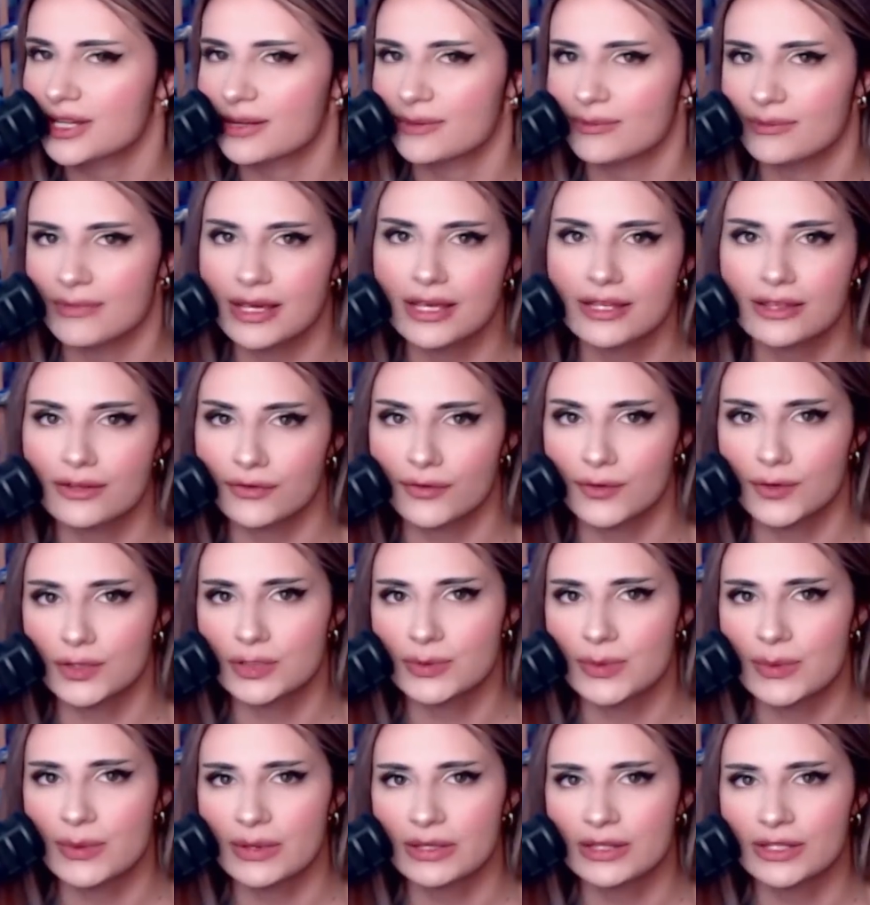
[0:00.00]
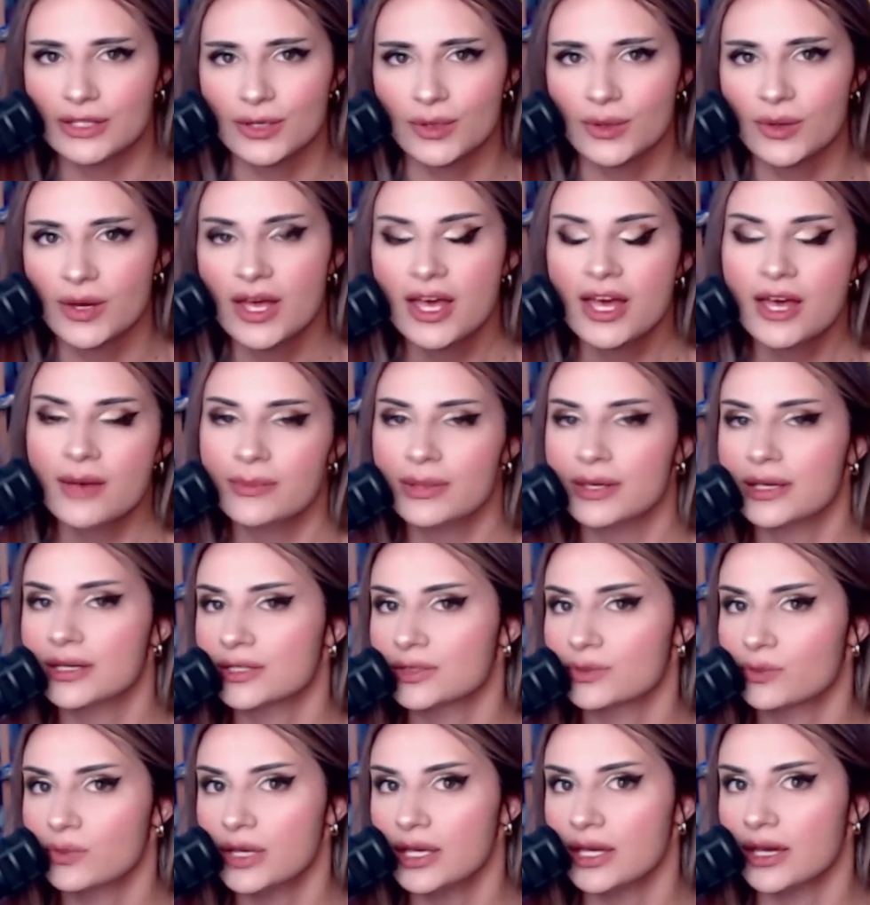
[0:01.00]
And may the force be with you,
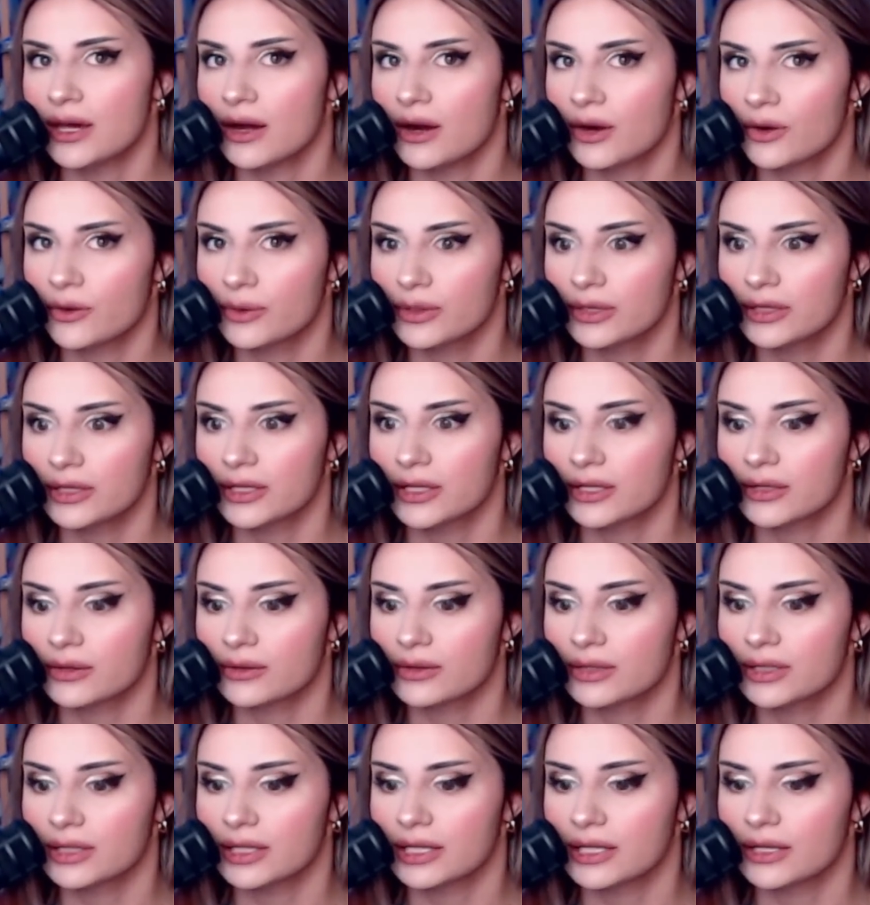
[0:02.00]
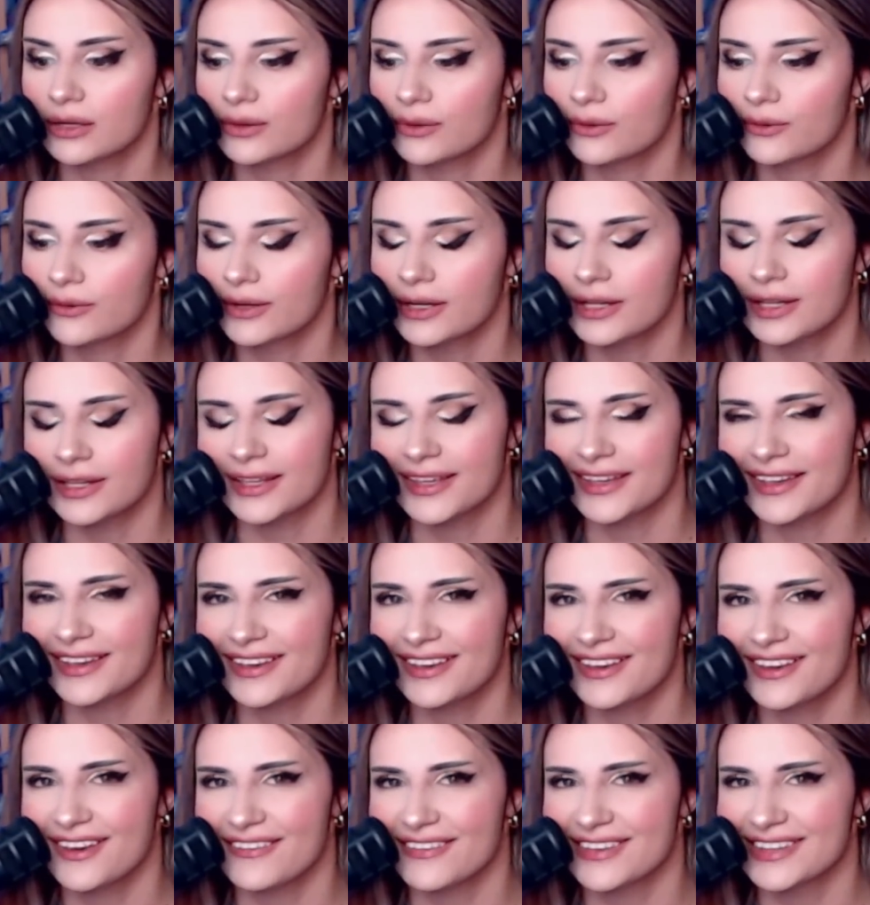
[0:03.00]
because we are really, really, really
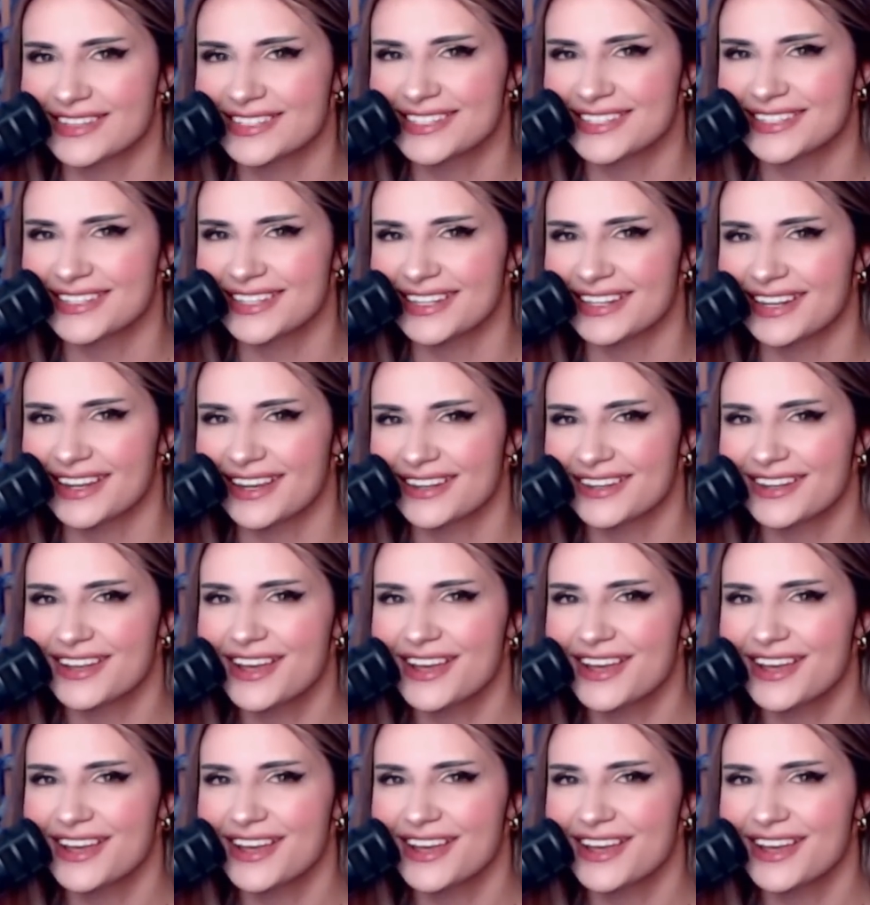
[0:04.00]
going to need it.